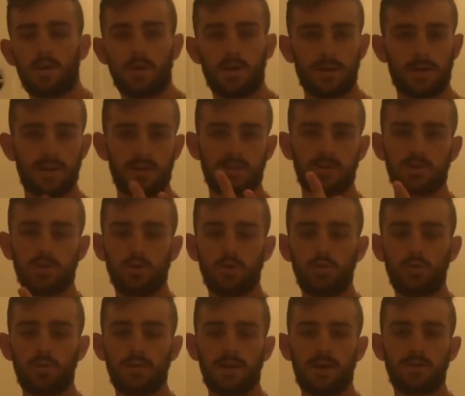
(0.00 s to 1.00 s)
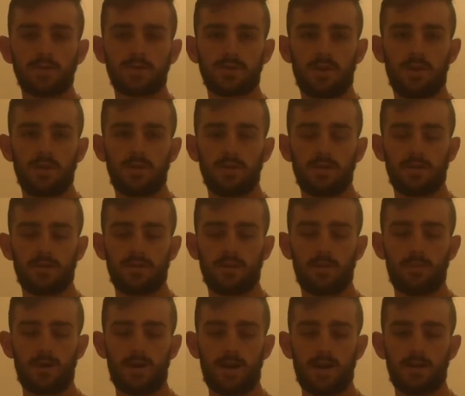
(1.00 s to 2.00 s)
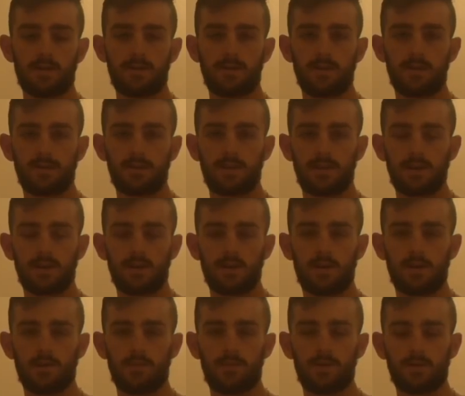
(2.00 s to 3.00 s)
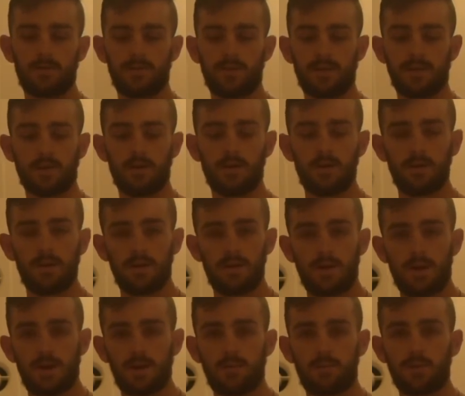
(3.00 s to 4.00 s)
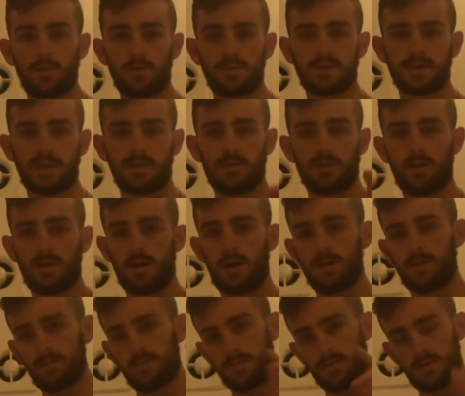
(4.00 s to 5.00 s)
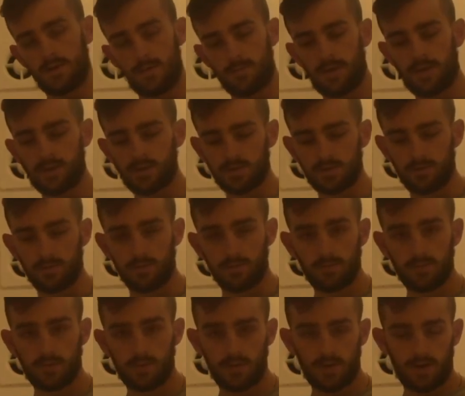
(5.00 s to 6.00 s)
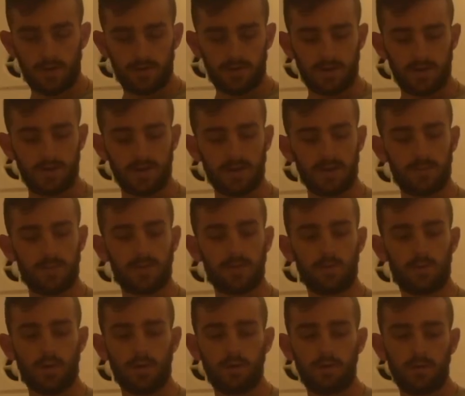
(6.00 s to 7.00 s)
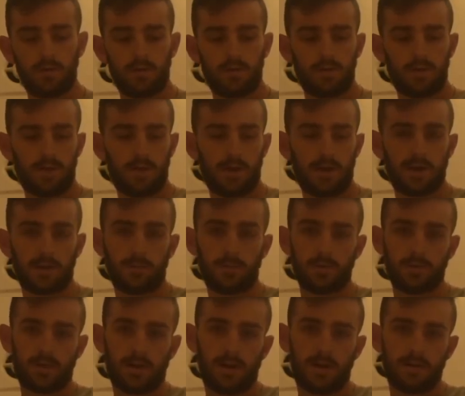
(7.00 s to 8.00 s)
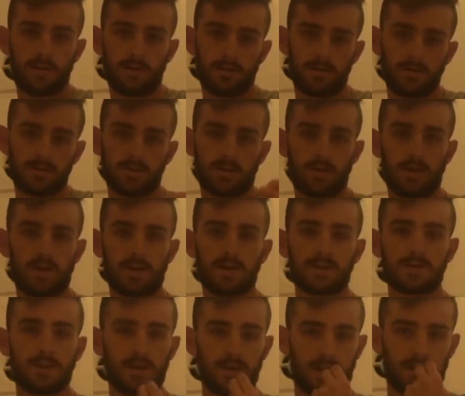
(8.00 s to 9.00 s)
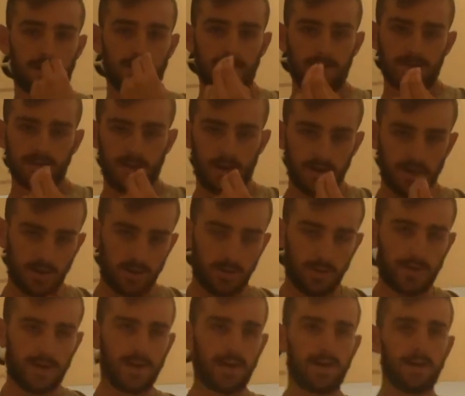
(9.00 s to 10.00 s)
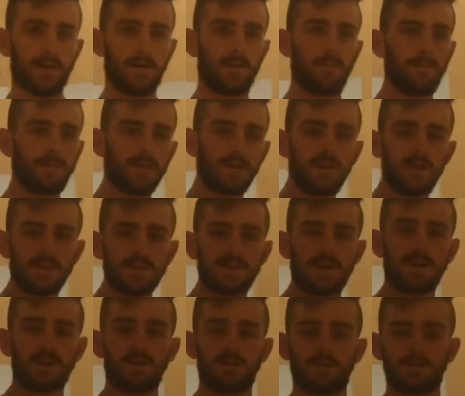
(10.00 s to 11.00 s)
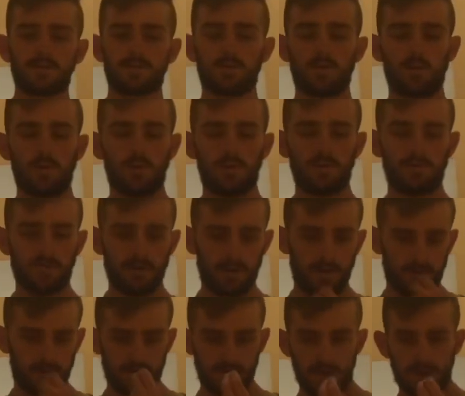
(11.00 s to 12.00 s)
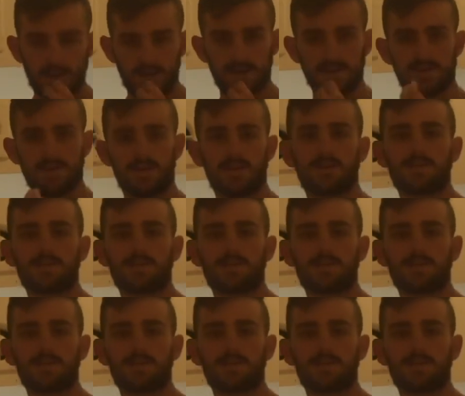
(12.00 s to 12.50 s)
get the 2 on the outside, the thumb and the middle finger, and you put them together like that, pinch them. Then you get the middle one, and you put that, so like it's like that. It's like you're doing a Italian sort of kissing your